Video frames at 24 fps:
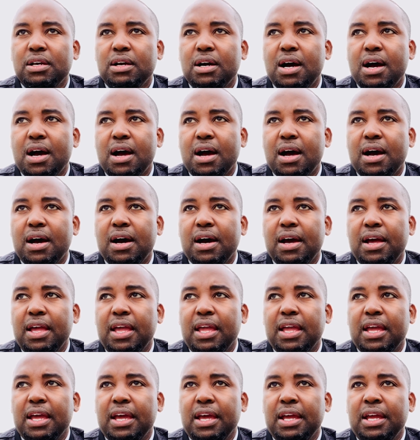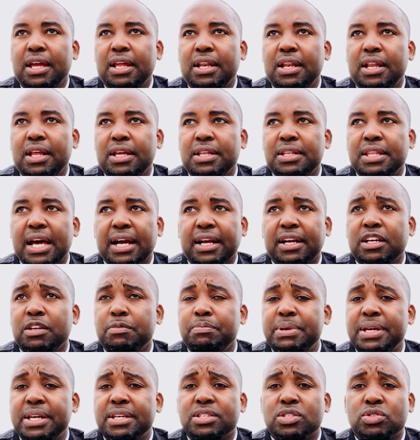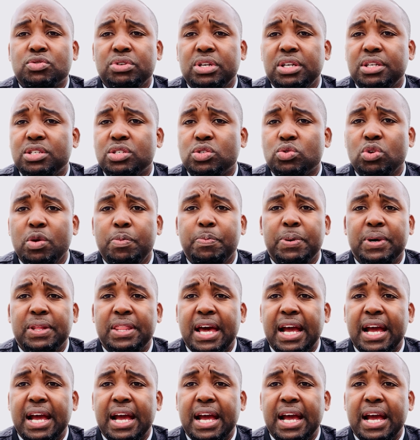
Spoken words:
And that could be a street sweeper,